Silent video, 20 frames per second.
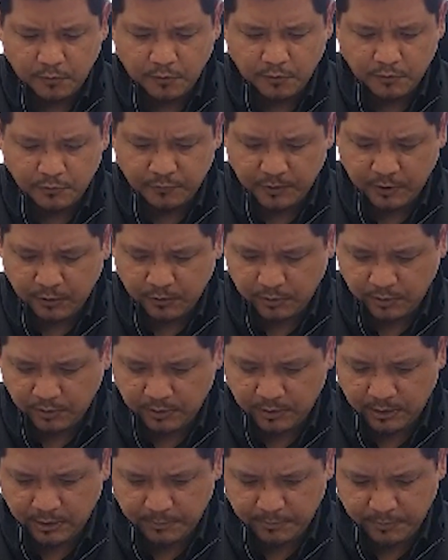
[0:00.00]
course we could
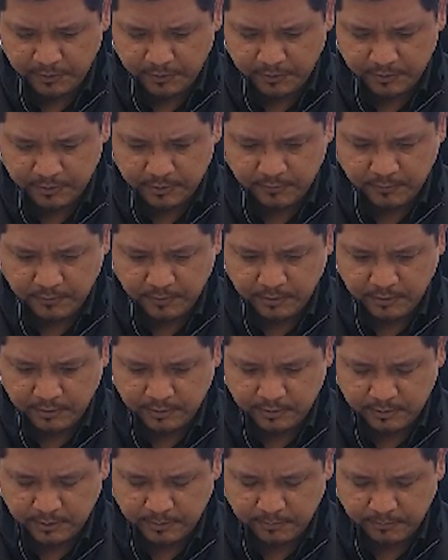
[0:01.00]
not clear because there were
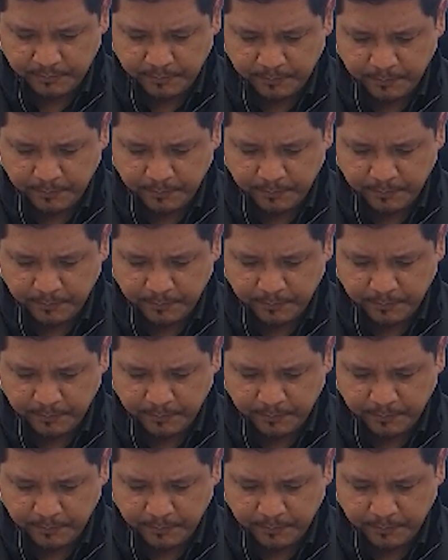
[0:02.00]
some